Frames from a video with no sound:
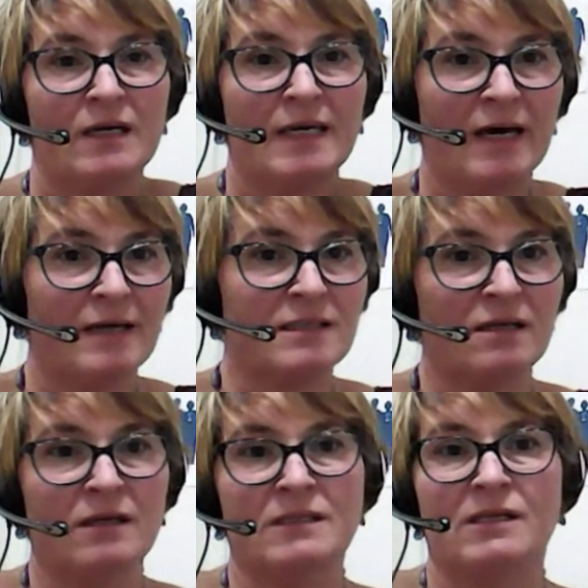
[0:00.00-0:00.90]
Yeah,
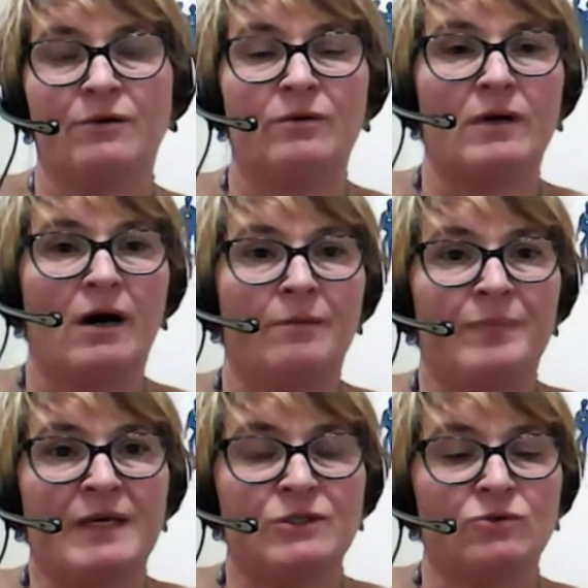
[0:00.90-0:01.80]
so
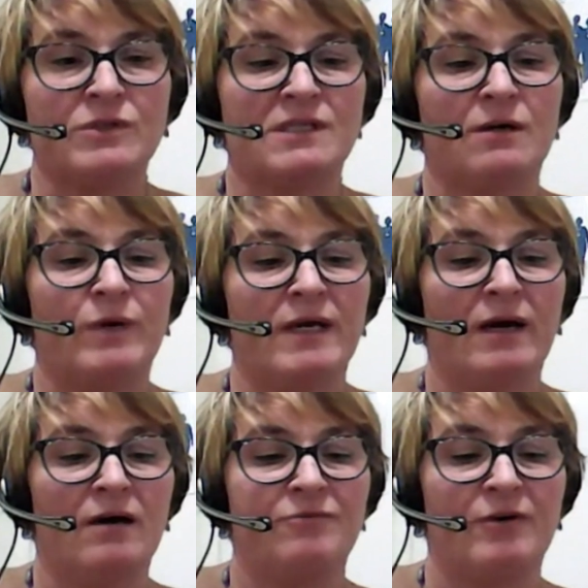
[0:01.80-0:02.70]
in Dorset, we
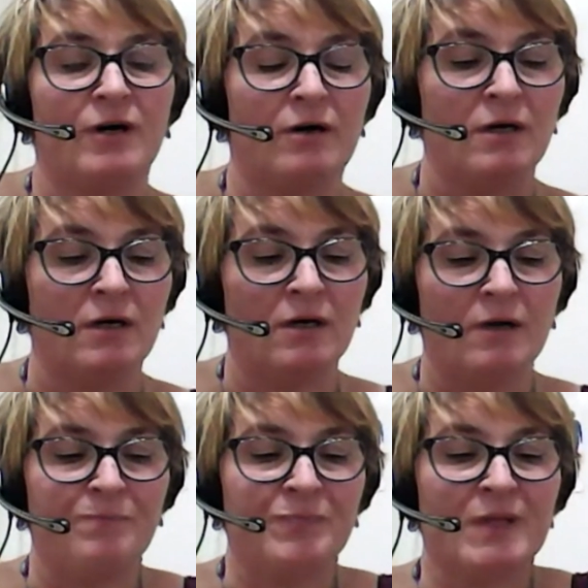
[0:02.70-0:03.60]
have a
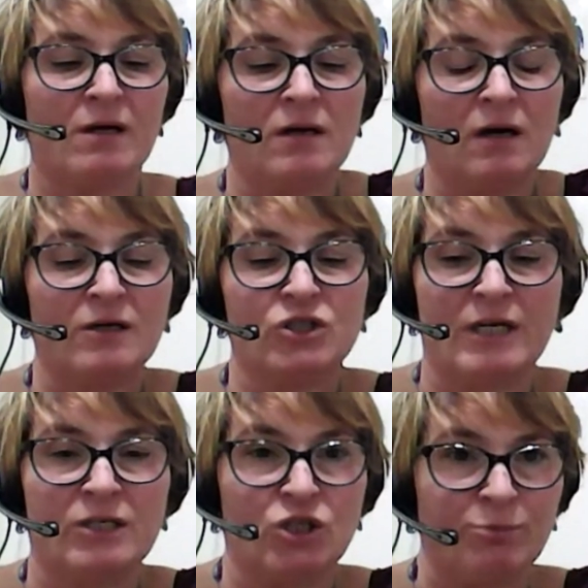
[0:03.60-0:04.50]
large
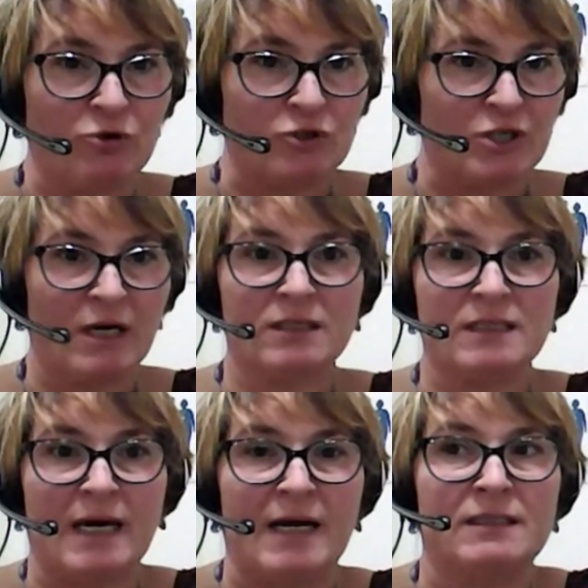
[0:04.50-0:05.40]
energy
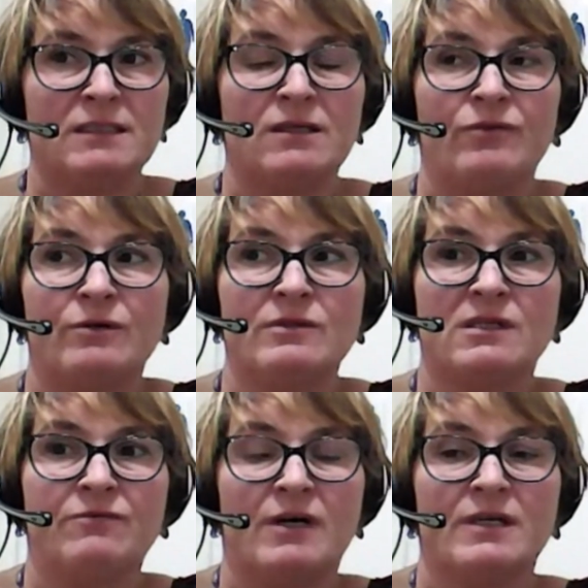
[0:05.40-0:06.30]
project, and those
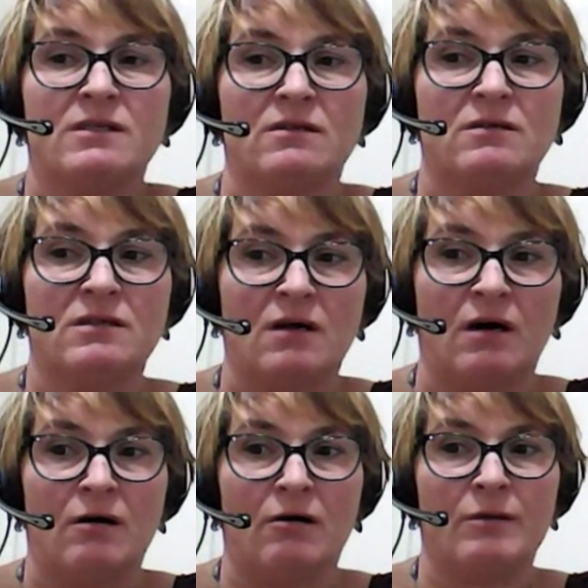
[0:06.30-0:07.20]
advisors
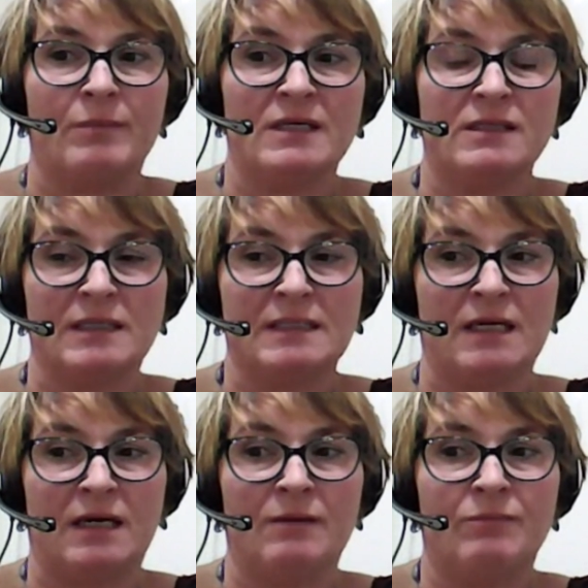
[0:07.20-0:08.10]
are an amazing
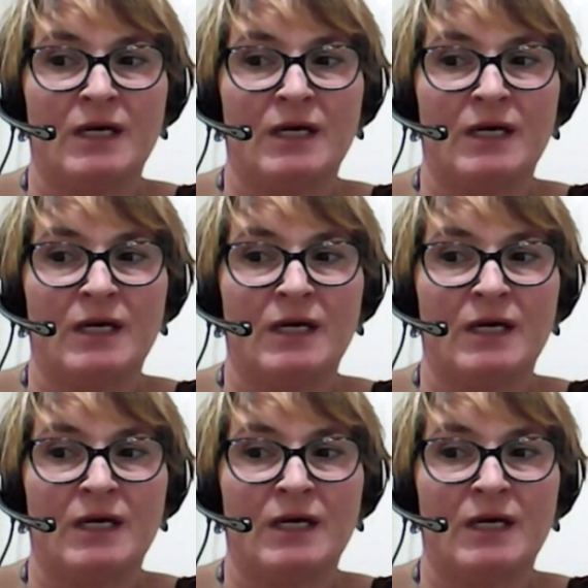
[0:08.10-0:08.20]
team.